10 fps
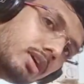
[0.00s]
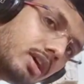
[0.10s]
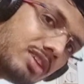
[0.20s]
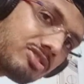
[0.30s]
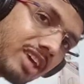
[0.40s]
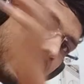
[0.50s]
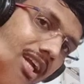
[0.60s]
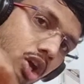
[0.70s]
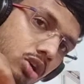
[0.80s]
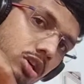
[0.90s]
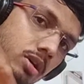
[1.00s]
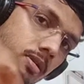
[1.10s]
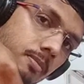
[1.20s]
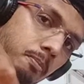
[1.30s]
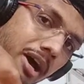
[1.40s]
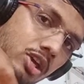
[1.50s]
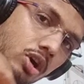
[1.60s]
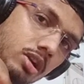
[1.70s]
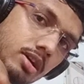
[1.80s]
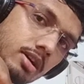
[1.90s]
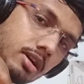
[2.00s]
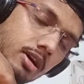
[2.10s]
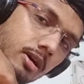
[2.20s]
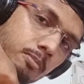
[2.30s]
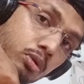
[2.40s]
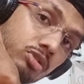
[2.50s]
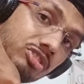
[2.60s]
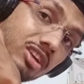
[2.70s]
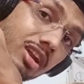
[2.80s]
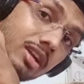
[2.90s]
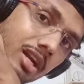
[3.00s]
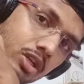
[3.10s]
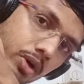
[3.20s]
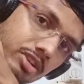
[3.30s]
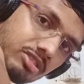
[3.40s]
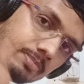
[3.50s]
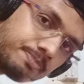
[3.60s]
is carried out by your posterior deltoids.